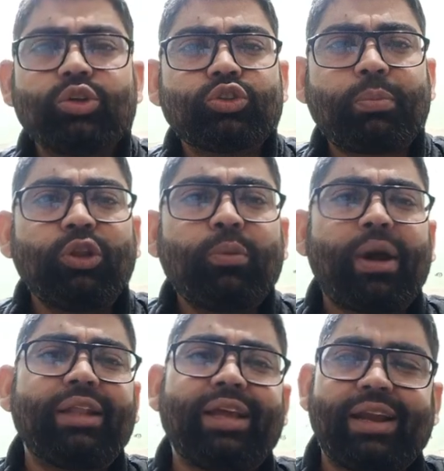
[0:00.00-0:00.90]
So
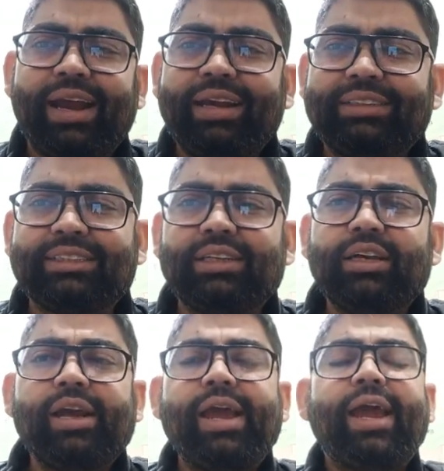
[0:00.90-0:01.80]
Bandhopadhyay writes,
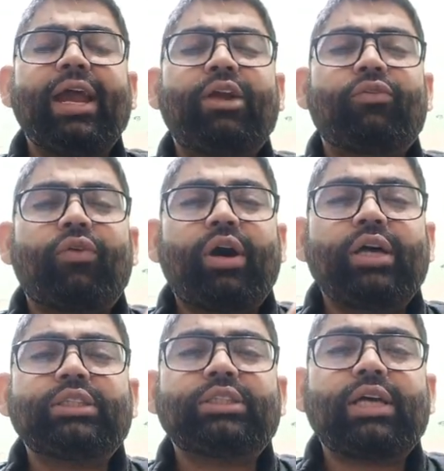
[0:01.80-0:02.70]
it
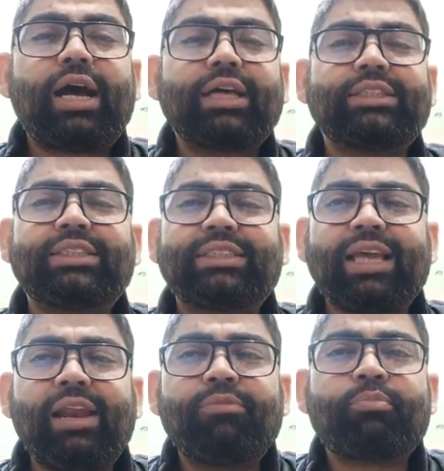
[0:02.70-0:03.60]
was a
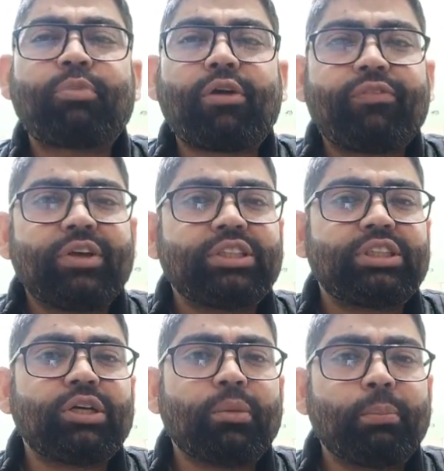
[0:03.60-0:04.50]

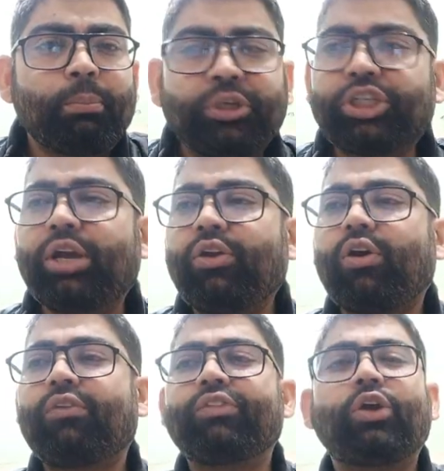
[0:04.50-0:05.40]
self-professed
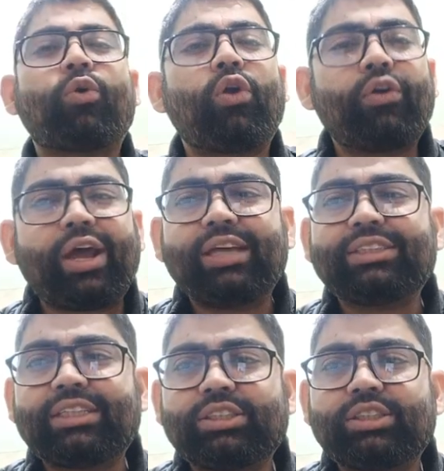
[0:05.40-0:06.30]
mission of the
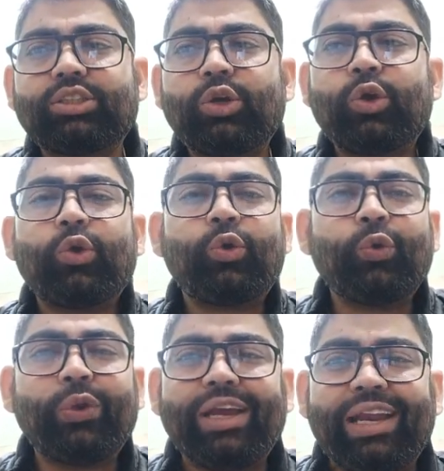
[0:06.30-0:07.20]
colonizers
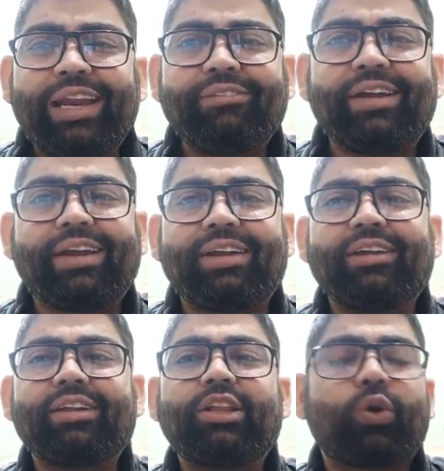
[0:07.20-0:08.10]
to elevate
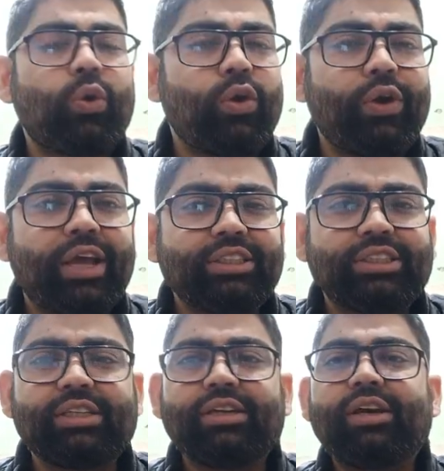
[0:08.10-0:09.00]
the
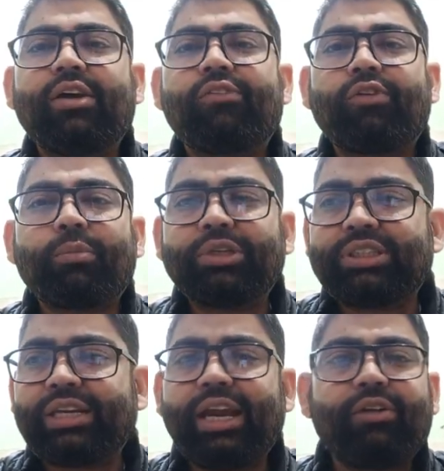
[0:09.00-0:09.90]
colonized from a
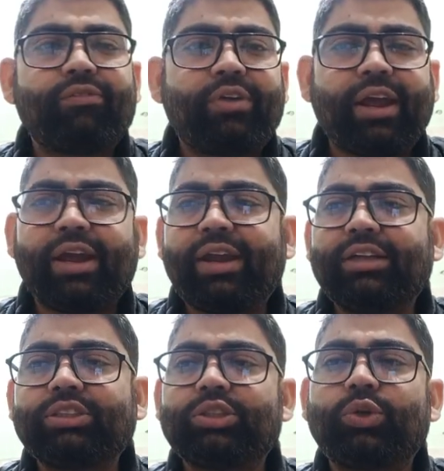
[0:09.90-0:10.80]
state of
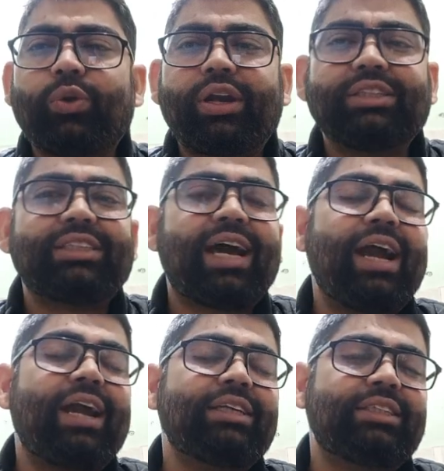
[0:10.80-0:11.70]
decadence to a
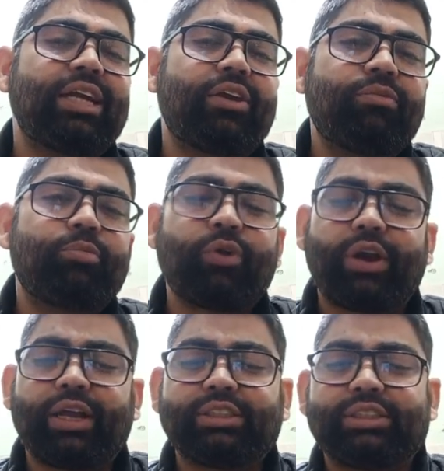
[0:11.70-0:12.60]
desired state of
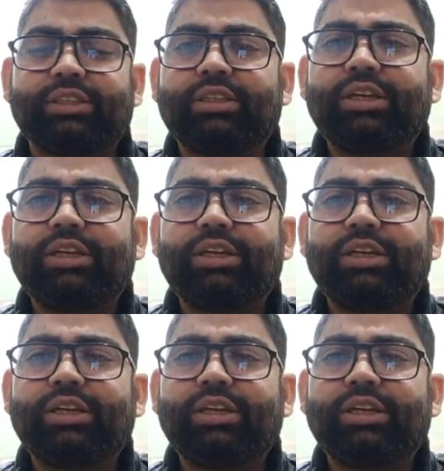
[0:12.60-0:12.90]
progress.